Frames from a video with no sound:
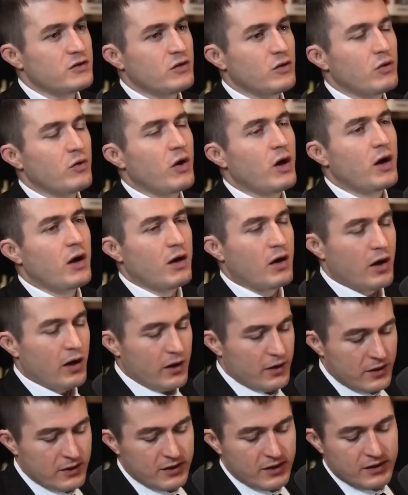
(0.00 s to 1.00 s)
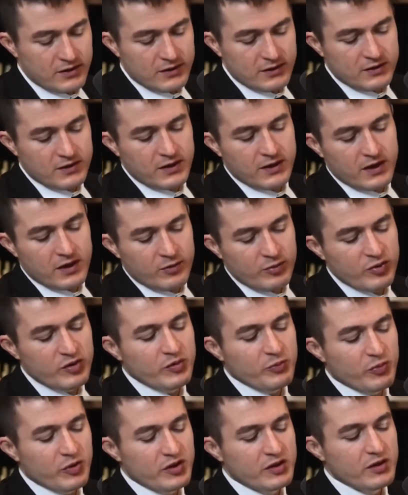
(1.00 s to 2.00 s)
So, in that sense, I got it.
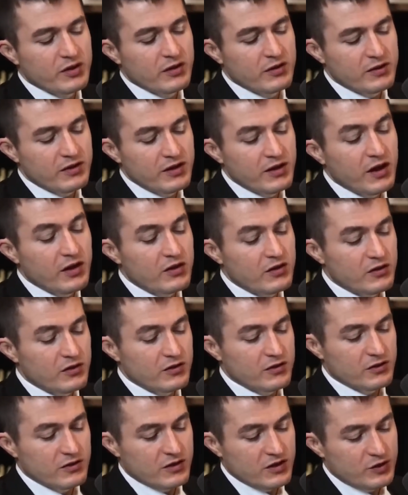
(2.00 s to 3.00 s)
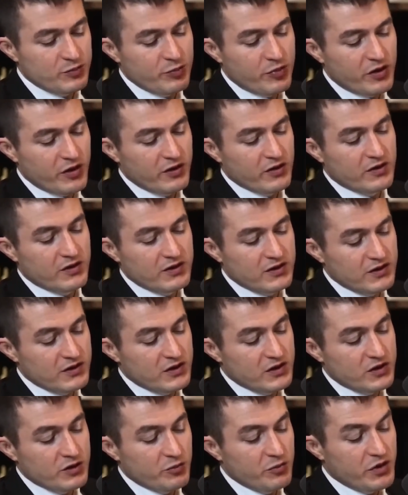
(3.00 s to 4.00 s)
But the spirit of the
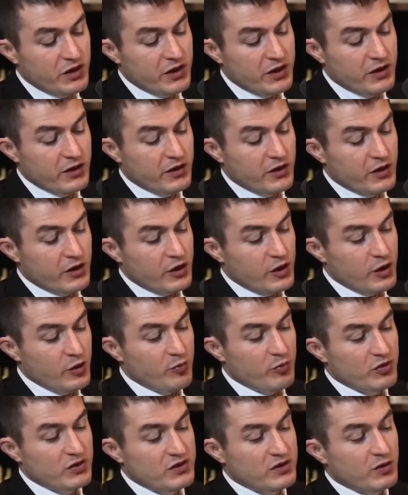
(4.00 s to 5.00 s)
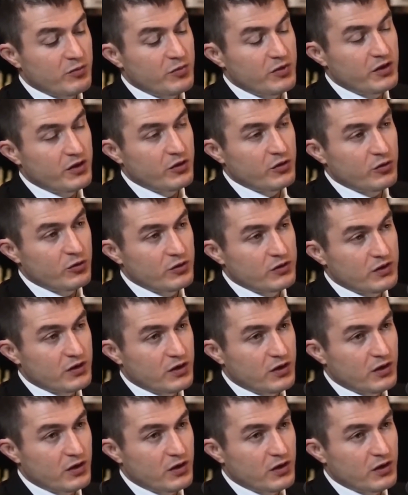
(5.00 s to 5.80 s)
decision, meaning you put somebody who's